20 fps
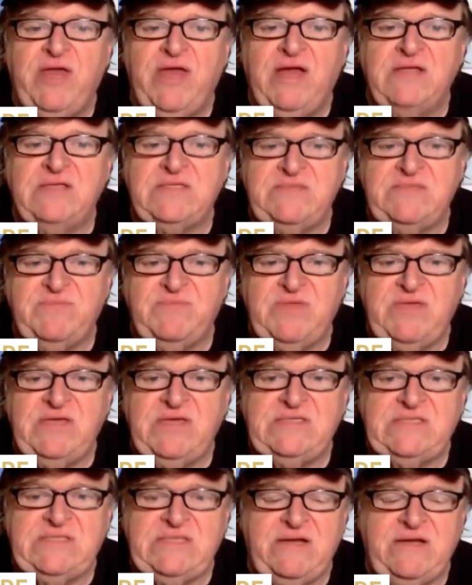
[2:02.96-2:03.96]
pointing out some
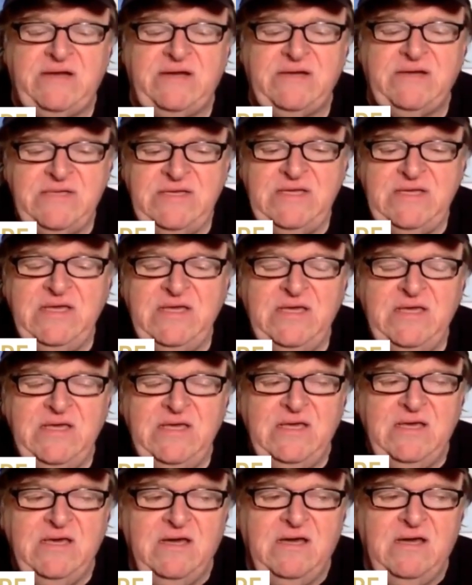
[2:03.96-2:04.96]
things that
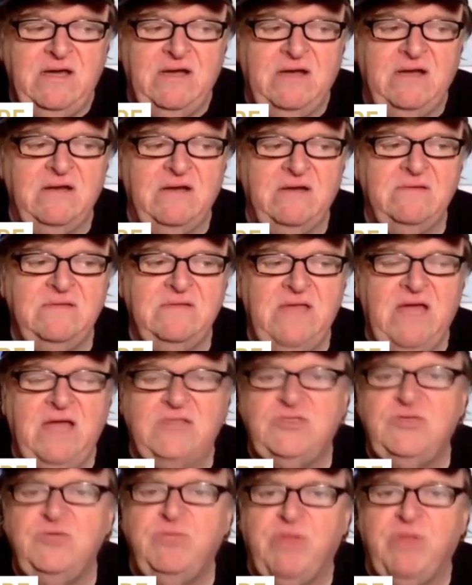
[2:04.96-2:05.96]
are
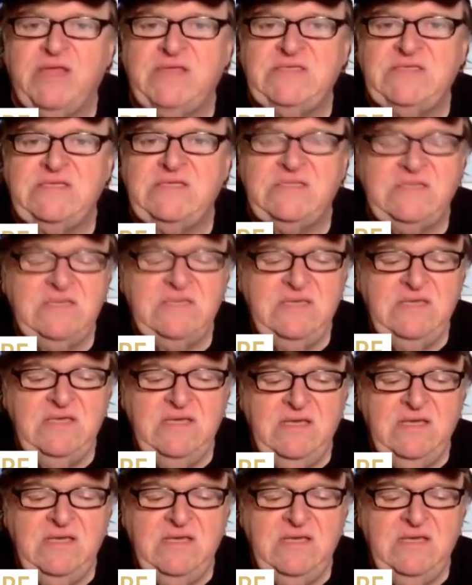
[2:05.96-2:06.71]
not too pleasant.